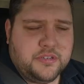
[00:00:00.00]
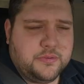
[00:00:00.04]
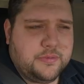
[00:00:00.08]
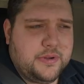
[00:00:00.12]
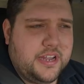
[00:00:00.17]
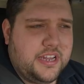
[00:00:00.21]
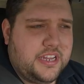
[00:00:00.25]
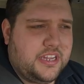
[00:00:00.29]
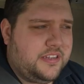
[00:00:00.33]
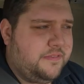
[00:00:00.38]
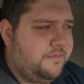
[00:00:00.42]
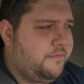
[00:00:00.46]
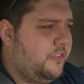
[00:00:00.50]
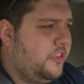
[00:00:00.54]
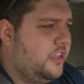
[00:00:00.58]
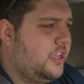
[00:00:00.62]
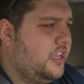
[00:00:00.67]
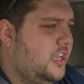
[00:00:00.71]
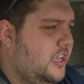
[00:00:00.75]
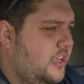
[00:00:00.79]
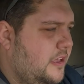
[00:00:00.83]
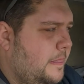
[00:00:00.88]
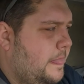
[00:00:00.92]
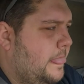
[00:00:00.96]
away,
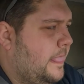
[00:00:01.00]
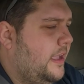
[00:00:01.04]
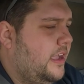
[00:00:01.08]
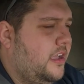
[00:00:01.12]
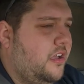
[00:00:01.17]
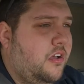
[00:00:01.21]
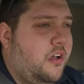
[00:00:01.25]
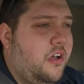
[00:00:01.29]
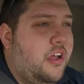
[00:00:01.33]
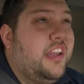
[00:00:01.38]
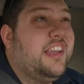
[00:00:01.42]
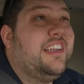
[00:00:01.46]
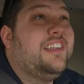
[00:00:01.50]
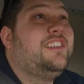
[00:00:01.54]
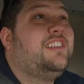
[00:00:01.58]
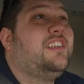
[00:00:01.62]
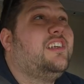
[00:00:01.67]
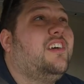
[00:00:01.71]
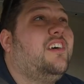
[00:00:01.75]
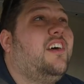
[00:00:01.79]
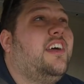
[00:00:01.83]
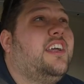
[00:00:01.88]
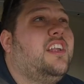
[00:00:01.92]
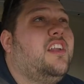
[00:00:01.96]
and
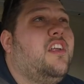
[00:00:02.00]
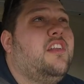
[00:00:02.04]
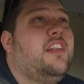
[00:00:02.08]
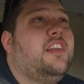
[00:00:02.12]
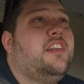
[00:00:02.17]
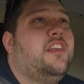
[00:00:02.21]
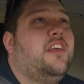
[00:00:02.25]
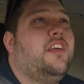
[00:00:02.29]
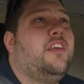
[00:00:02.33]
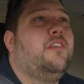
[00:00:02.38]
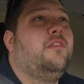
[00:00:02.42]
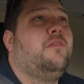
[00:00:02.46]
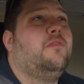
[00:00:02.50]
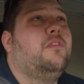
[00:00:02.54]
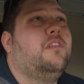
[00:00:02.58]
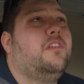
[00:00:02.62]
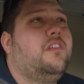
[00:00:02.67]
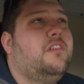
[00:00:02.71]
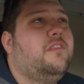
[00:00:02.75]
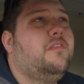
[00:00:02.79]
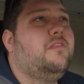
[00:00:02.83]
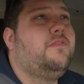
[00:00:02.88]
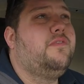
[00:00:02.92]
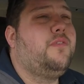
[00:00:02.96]
I can only do
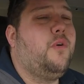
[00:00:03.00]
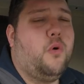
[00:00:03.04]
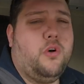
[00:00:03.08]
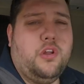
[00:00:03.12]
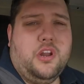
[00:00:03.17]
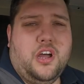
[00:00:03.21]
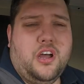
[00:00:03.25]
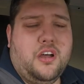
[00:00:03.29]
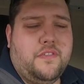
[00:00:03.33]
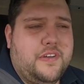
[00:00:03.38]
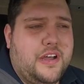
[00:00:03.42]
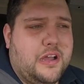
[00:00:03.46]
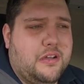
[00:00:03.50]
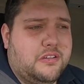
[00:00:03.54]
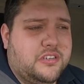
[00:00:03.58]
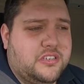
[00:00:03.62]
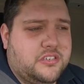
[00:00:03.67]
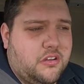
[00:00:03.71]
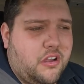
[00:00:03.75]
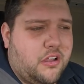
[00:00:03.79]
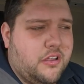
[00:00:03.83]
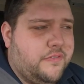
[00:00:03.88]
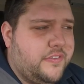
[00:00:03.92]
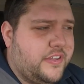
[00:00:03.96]
4.5 hours
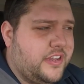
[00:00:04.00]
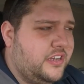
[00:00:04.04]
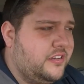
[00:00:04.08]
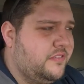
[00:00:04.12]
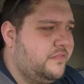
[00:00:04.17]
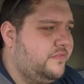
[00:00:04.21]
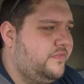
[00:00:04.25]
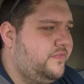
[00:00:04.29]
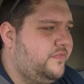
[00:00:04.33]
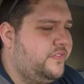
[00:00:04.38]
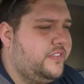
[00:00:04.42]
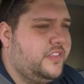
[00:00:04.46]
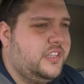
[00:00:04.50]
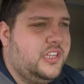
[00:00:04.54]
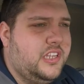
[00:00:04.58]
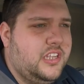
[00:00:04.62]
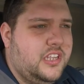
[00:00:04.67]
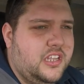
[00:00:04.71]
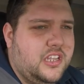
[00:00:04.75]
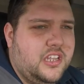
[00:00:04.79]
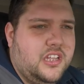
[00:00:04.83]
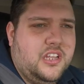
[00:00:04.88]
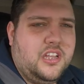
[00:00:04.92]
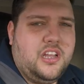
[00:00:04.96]
driving,
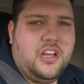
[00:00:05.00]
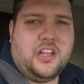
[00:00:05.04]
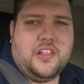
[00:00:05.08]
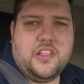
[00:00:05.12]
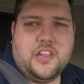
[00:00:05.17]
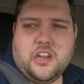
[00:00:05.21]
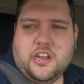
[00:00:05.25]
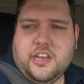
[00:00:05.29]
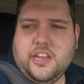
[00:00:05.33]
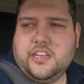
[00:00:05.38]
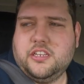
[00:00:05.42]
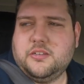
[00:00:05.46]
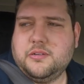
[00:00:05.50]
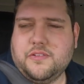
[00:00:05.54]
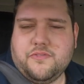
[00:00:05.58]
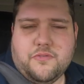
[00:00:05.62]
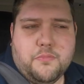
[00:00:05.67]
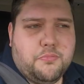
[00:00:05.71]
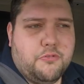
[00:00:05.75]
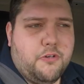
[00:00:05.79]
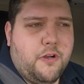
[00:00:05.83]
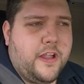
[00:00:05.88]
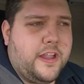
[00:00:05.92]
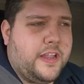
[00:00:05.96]
and then I need to have a
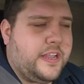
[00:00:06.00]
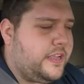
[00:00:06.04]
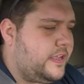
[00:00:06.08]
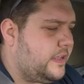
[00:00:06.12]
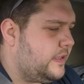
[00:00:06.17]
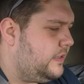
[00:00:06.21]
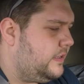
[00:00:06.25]
break.